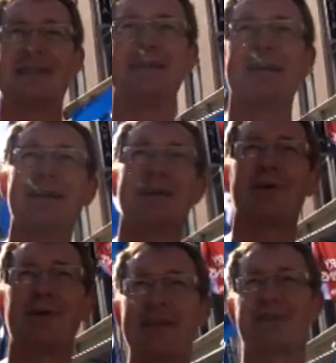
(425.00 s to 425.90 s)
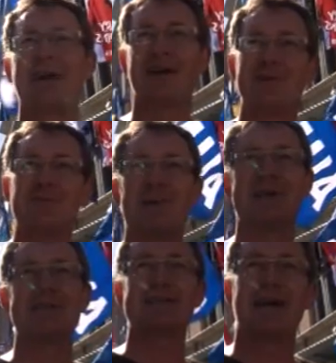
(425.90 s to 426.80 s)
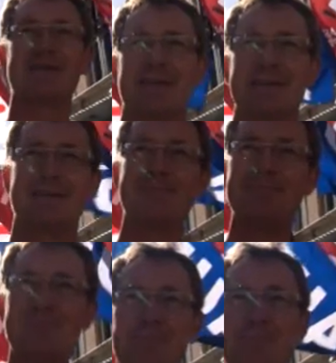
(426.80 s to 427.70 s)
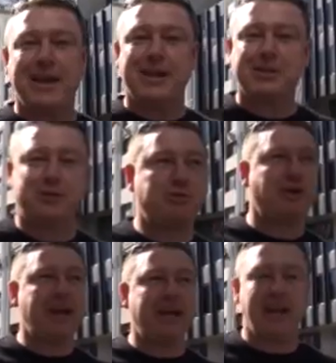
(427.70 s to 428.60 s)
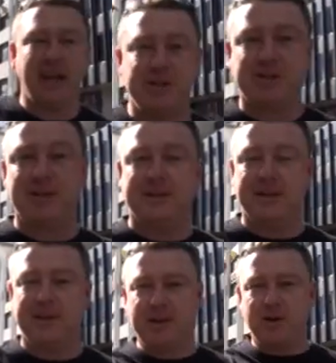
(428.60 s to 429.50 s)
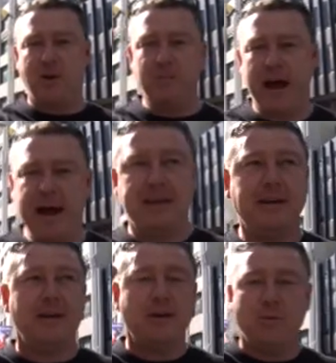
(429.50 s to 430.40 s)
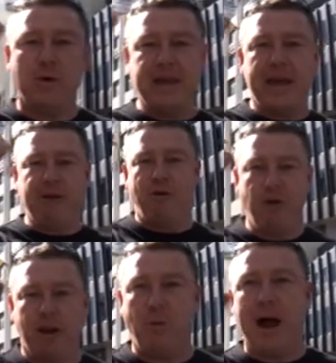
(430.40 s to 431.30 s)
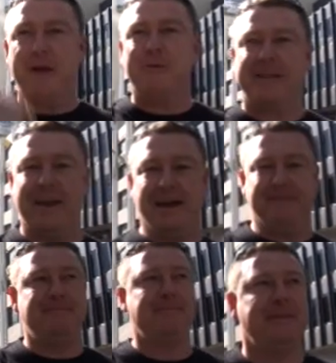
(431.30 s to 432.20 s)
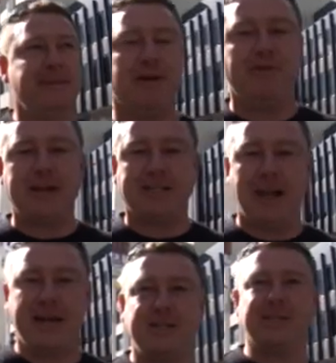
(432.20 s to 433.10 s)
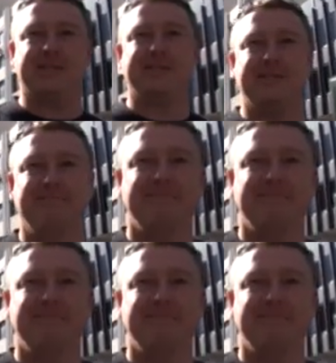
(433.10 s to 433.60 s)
Sydney and a great struggler for peace and socialism. He is truly a legend. Comrade, we're there all the way with you. Congratulations.